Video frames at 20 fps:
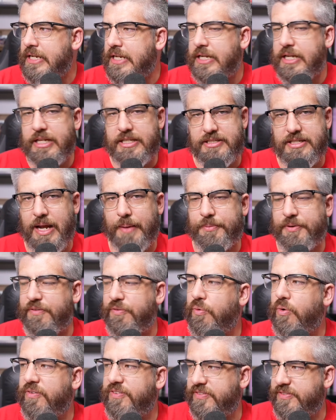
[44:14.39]
It stopped at
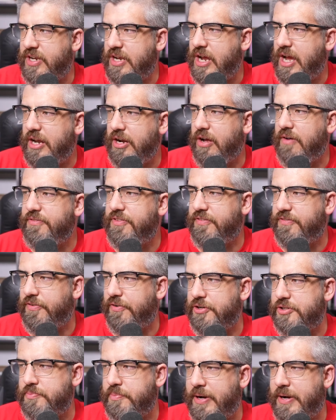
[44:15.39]
4:59 of the first.